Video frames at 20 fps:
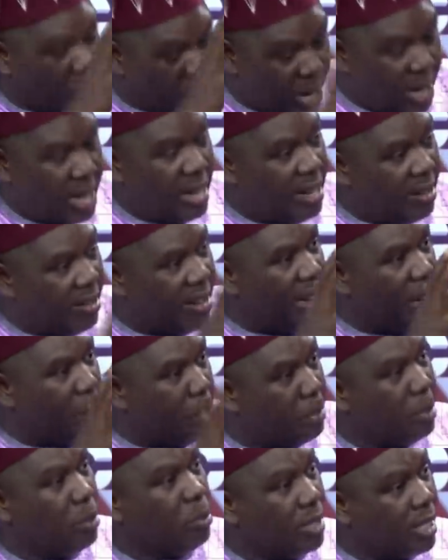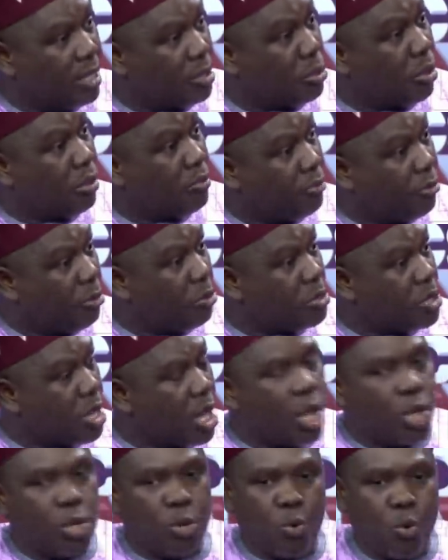to really, really build a third force,
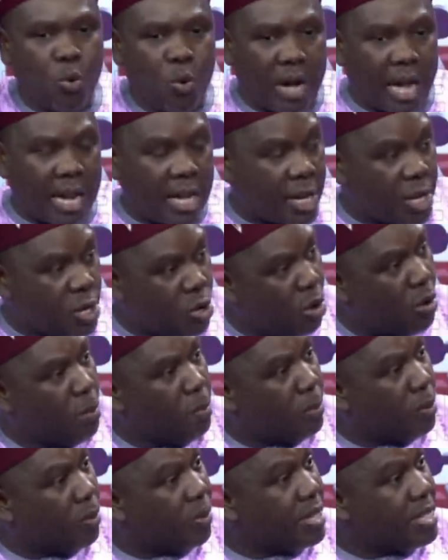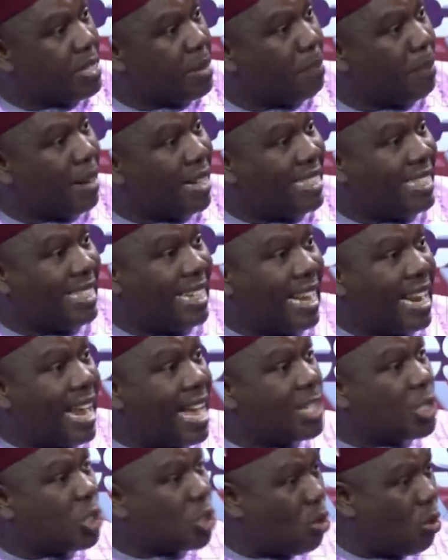you look at the young progressive party that
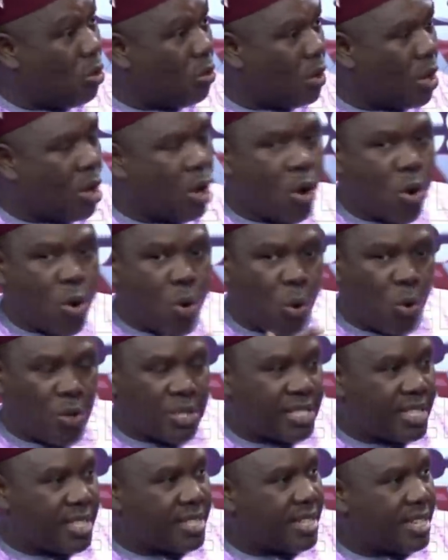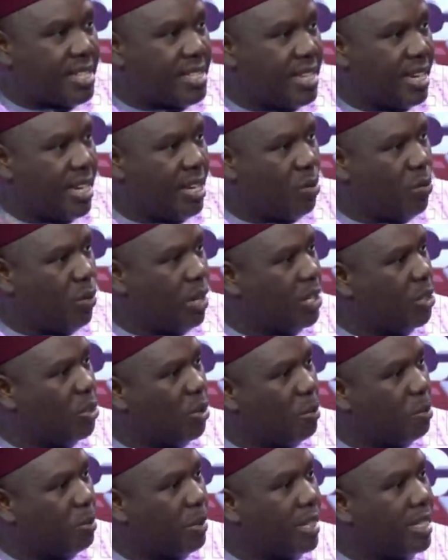has shown consistency in the way they
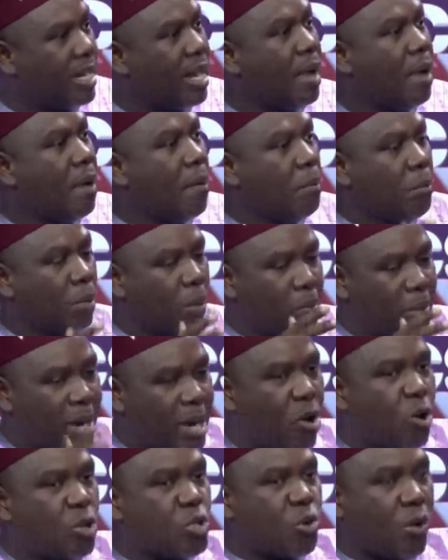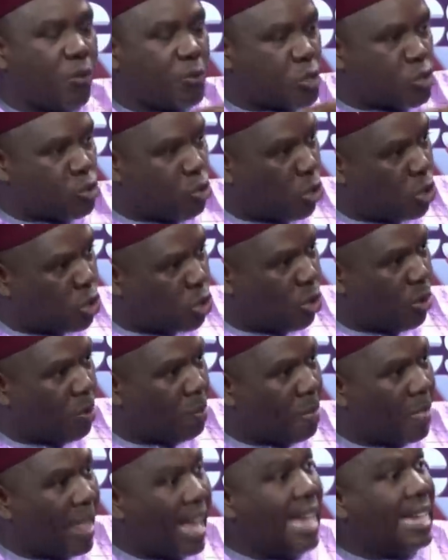operate. But because of structure
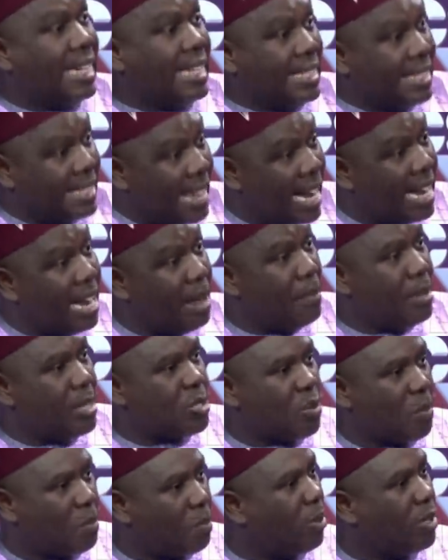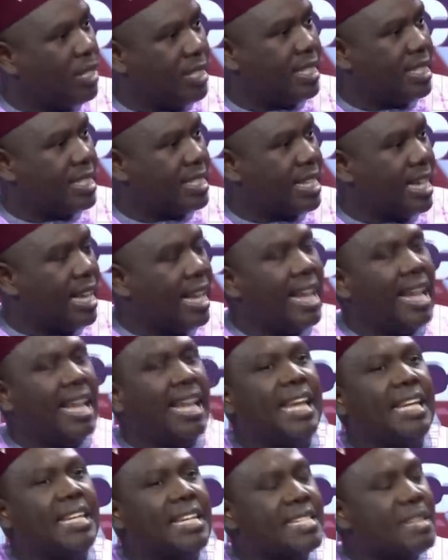and the dynamics of politics,
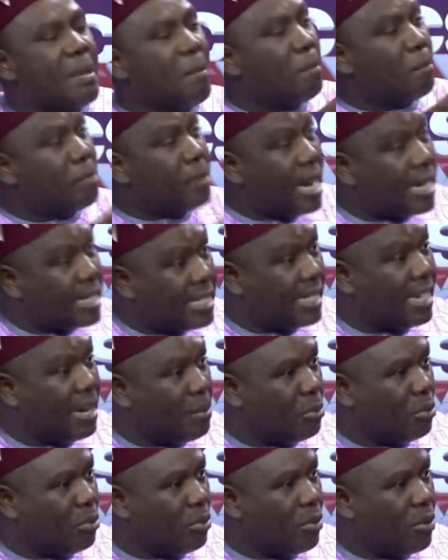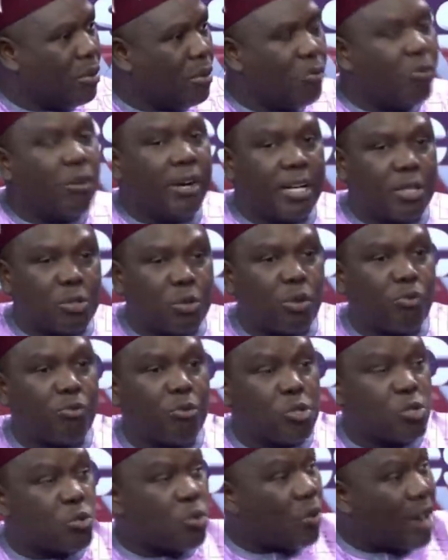it is impracticable for a third
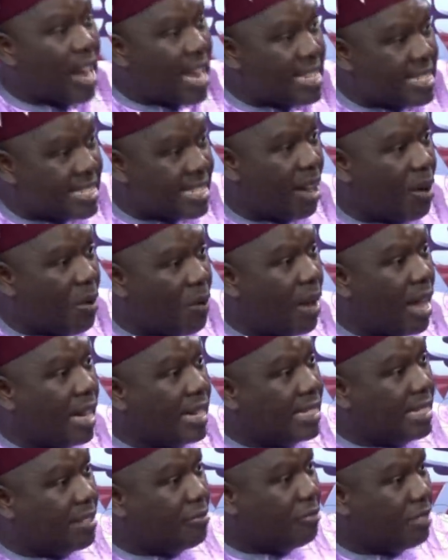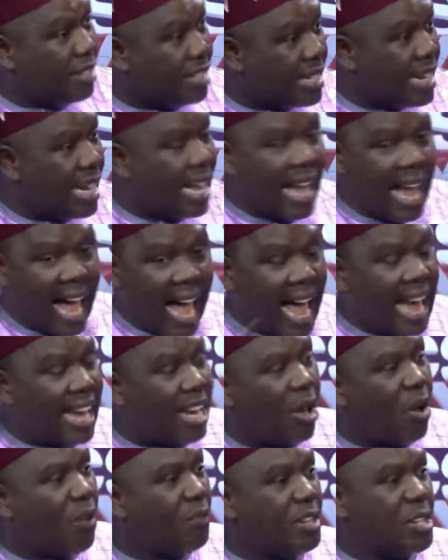force to rise now and defeat
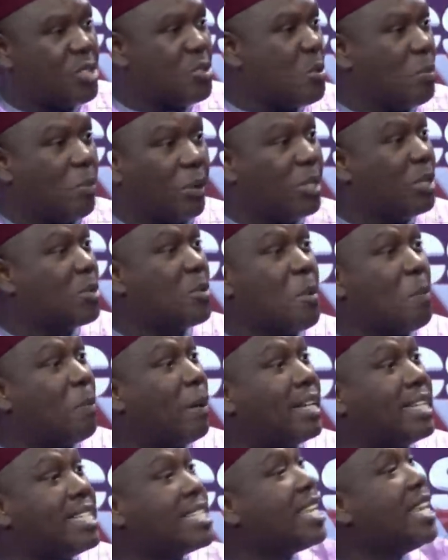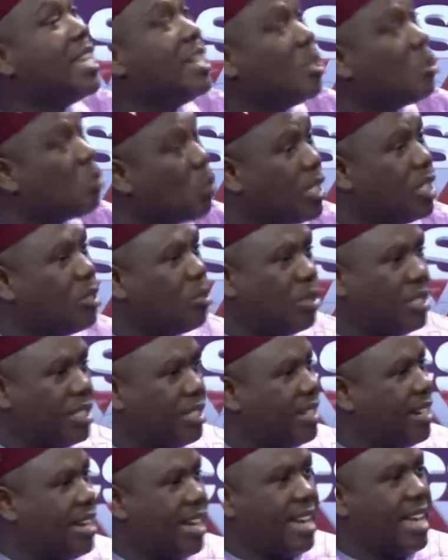either of these two political parties in the
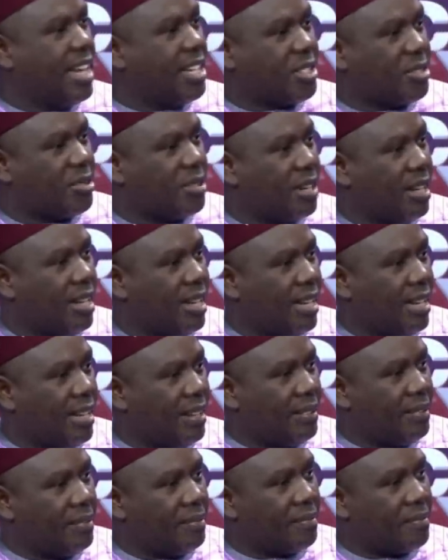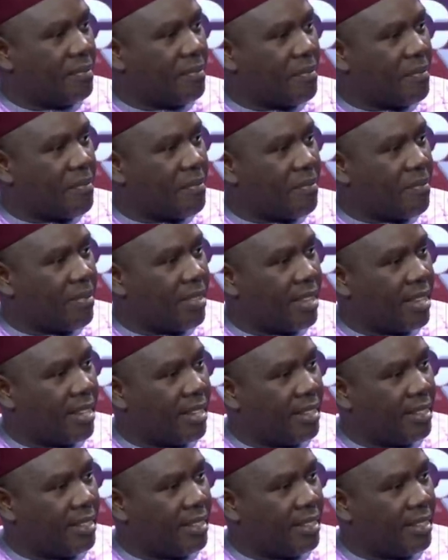2023 election. All right. Let me take